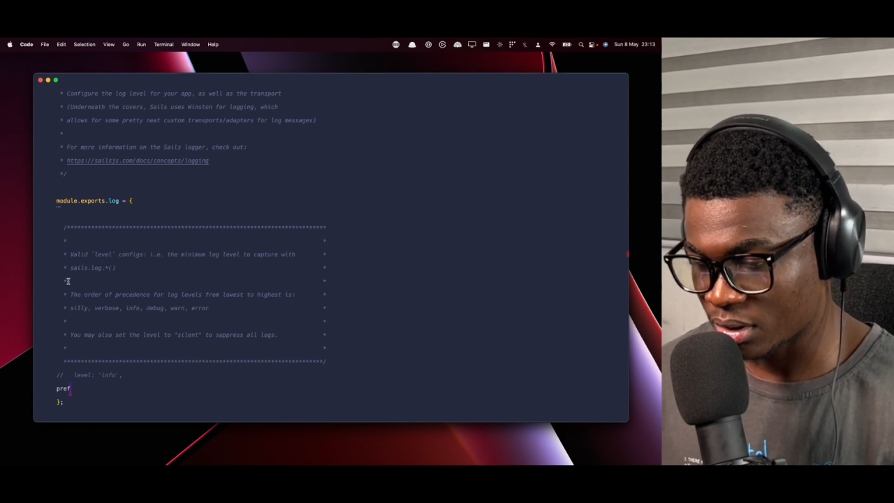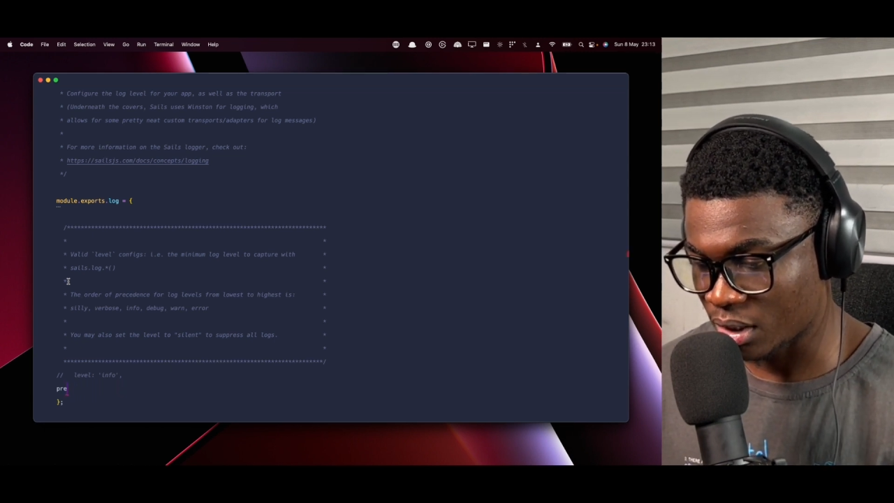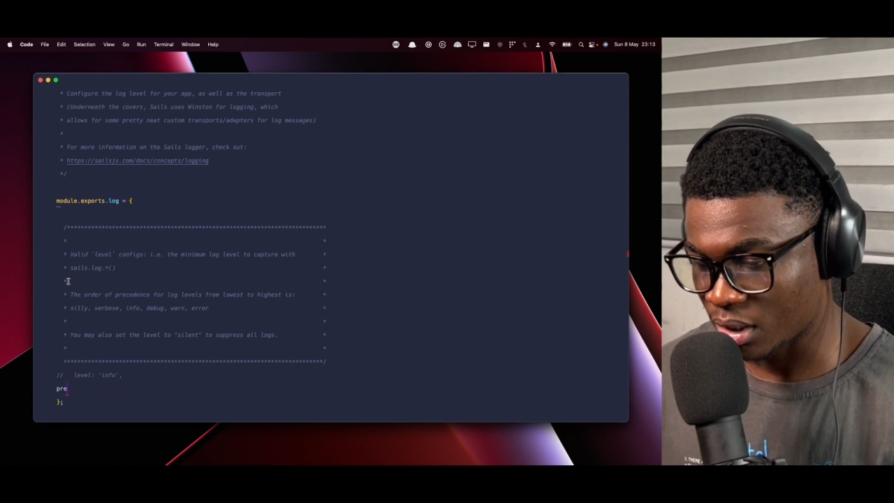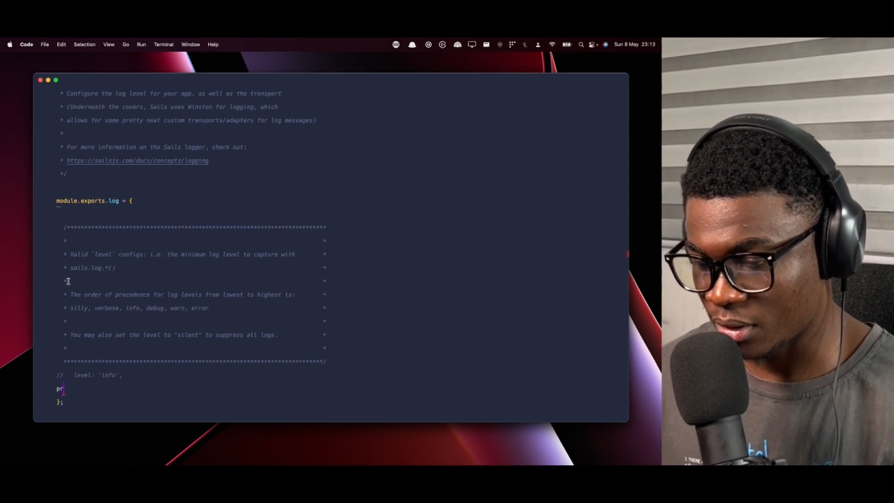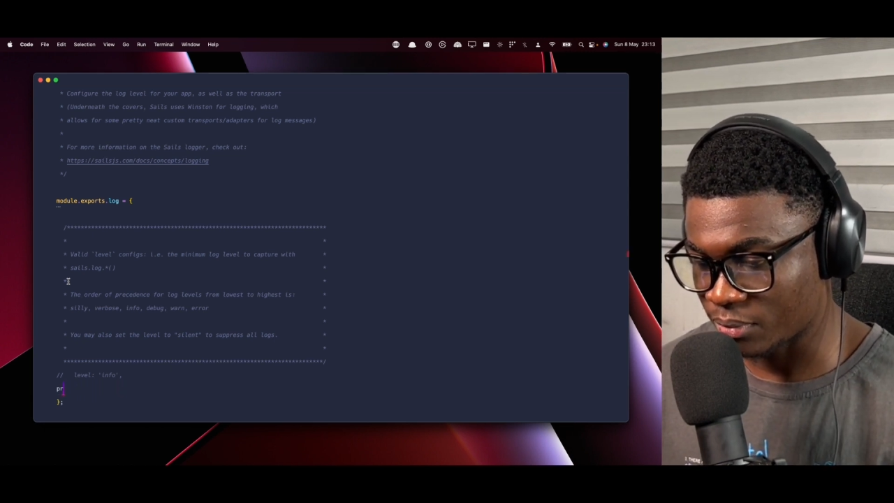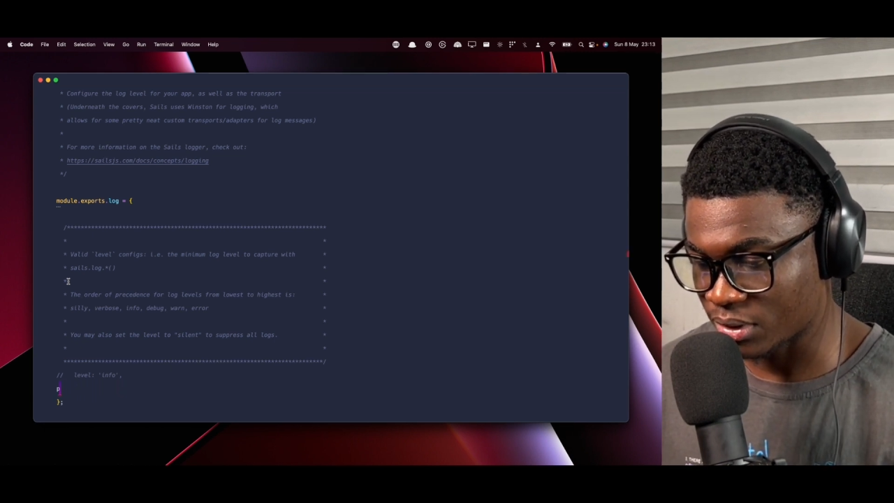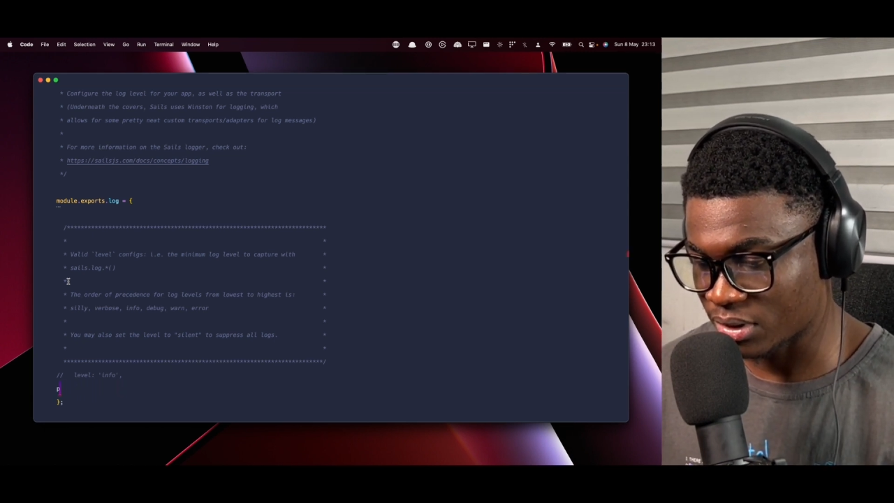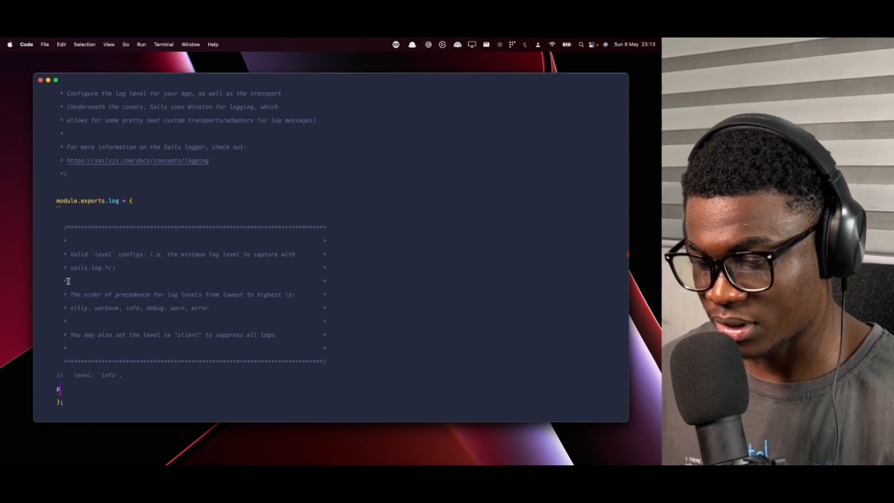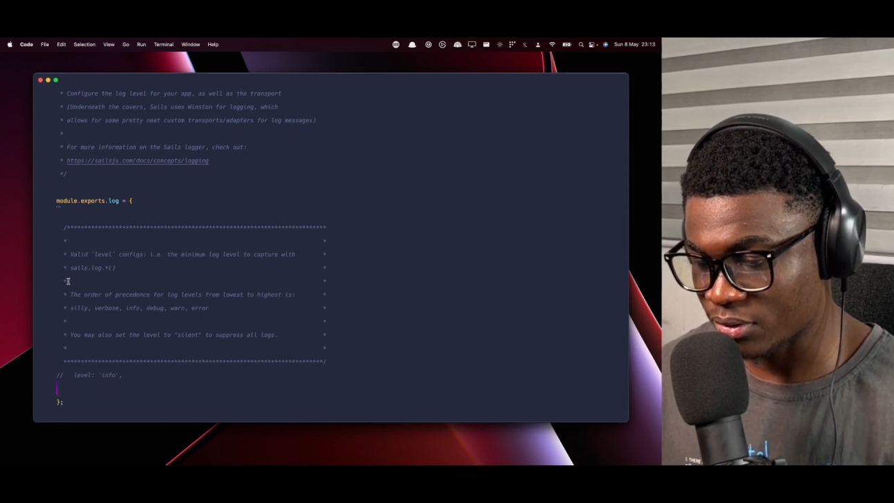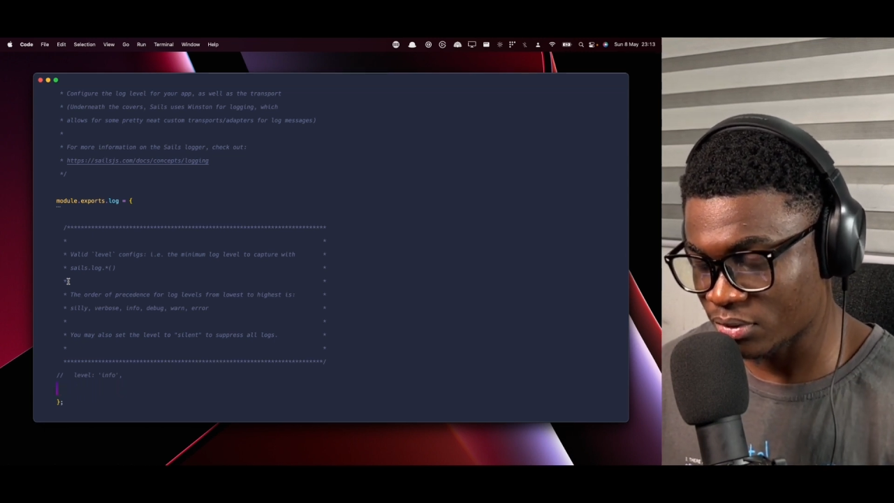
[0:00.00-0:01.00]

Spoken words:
the sales